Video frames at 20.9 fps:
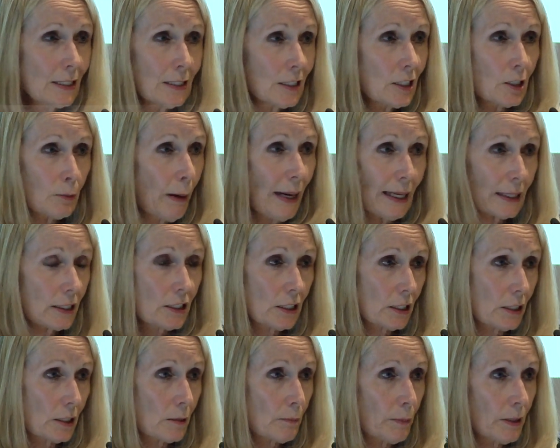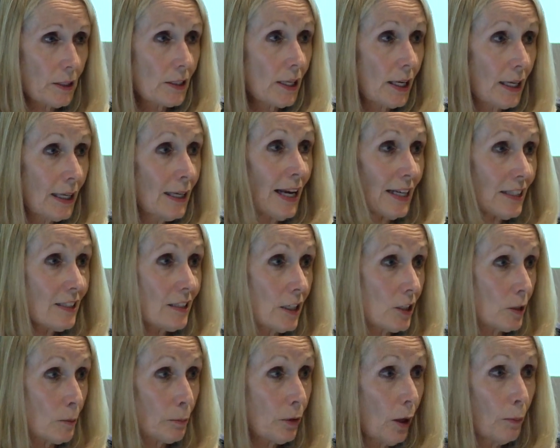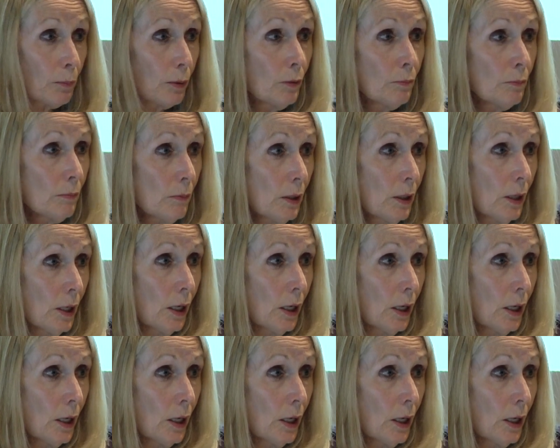inspected, per se, unless there's a problem.